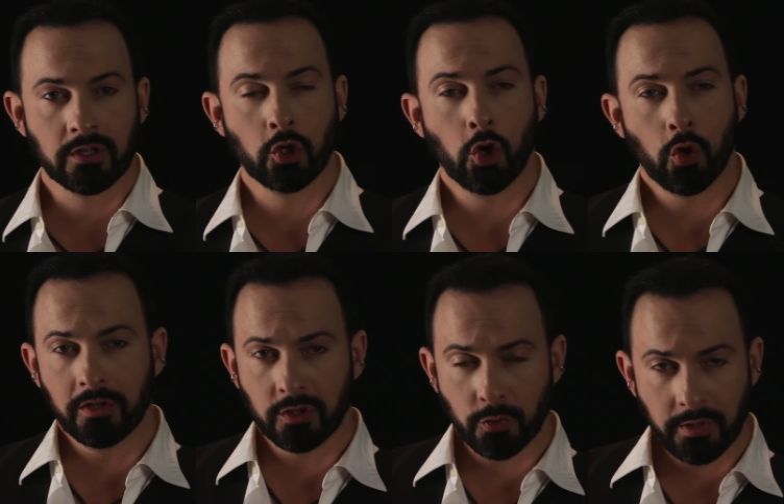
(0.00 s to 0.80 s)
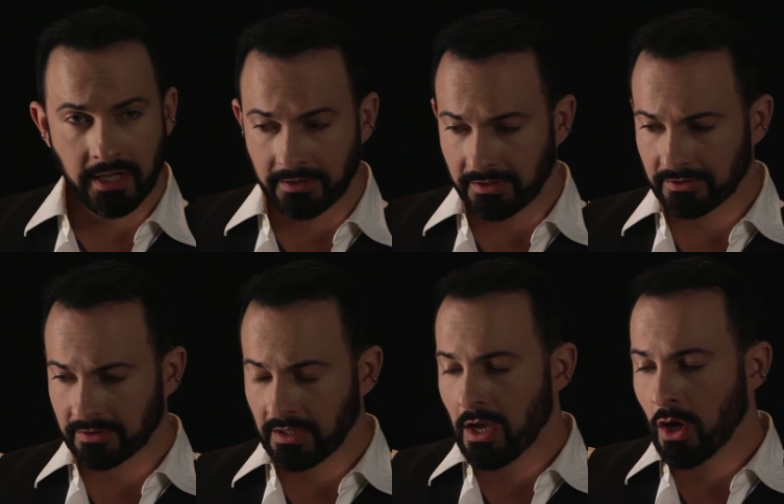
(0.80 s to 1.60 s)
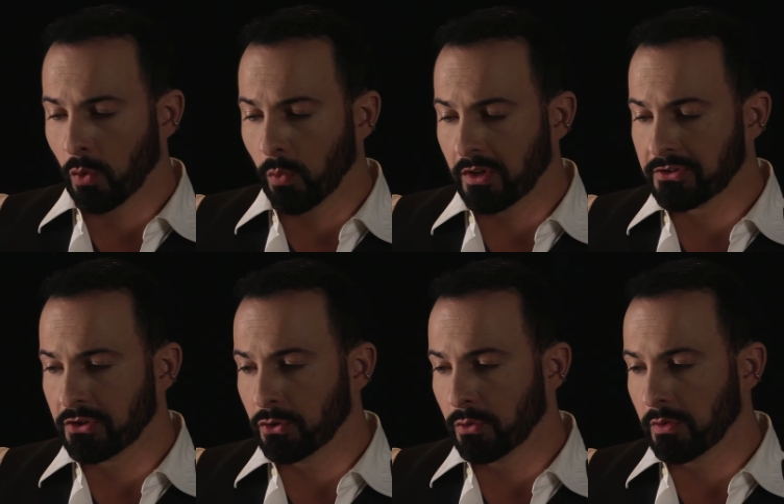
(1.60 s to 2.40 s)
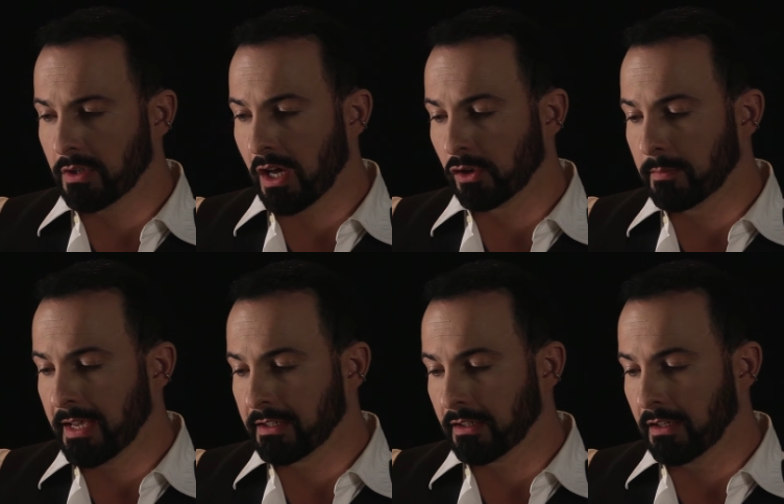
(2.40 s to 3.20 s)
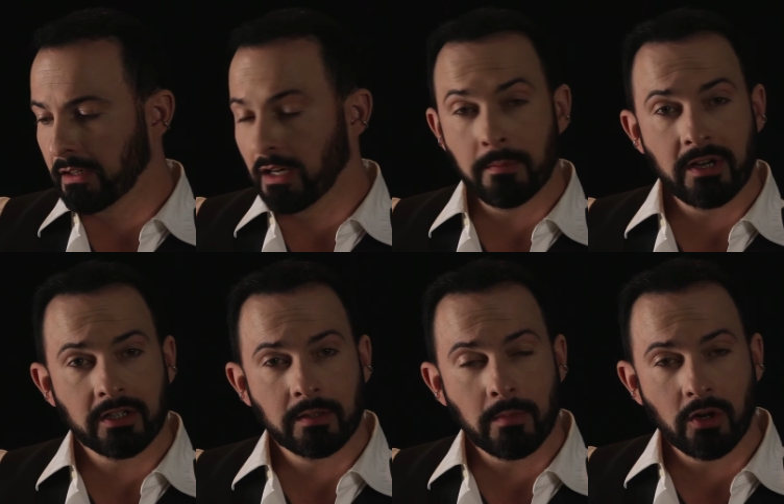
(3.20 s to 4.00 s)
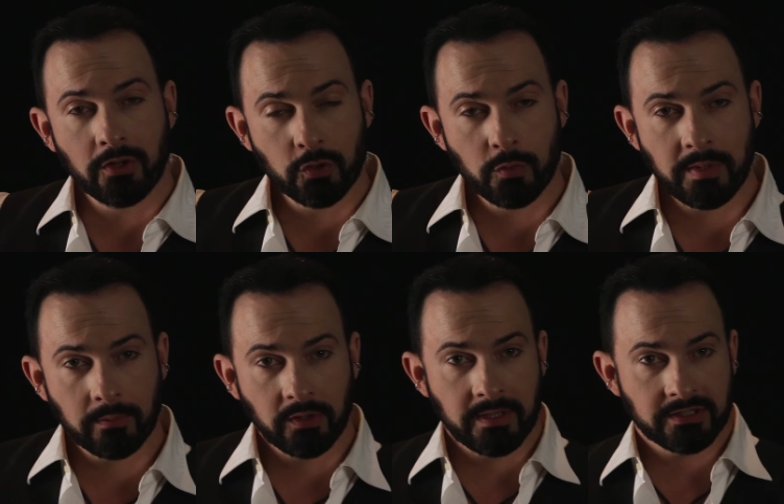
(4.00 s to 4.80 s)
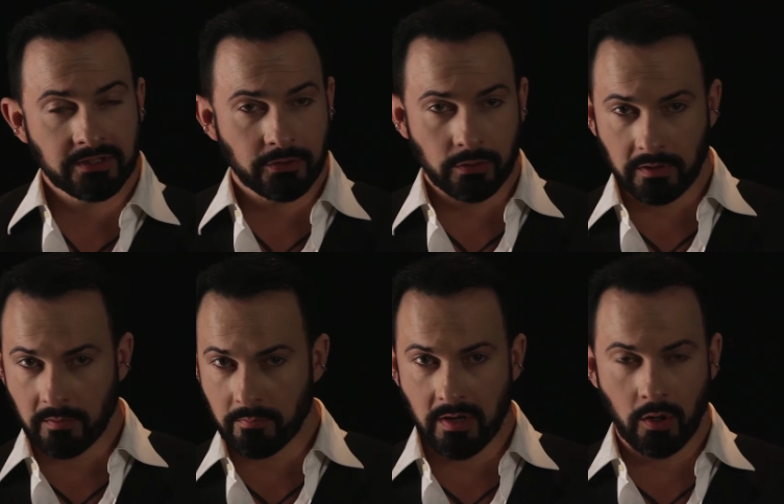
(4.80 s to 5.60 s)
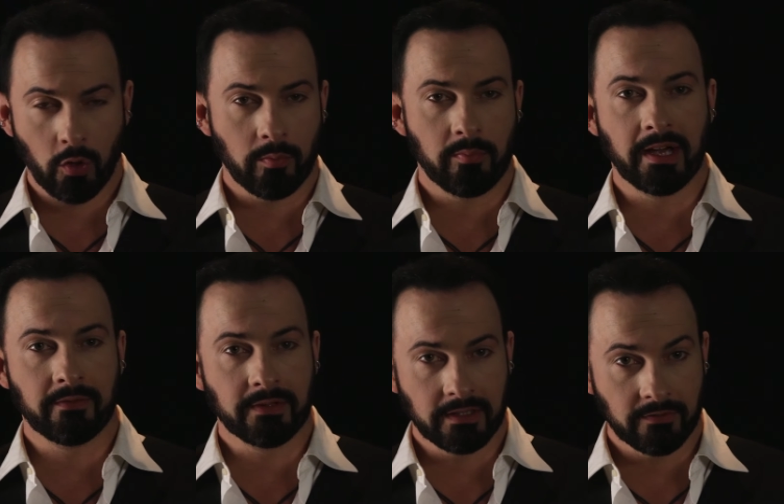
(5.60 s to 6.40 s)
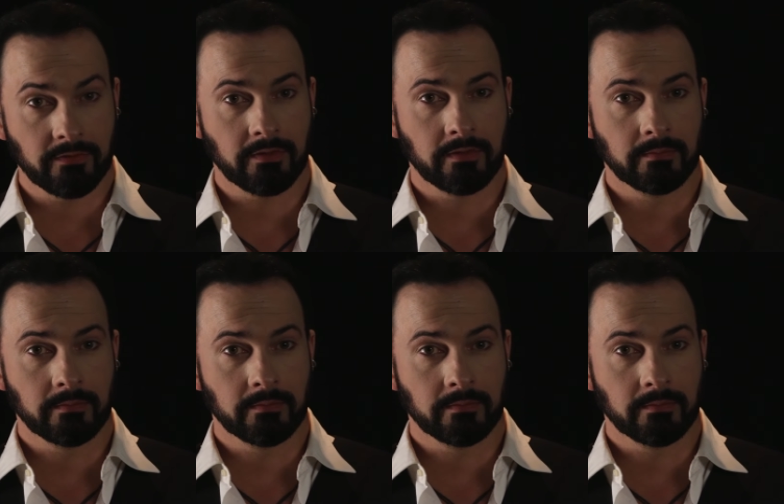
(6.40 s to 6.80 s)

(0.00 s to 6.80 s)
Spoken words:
goal in creating this was to not only make an American Amaro that you would be able to mix into a whole bevy of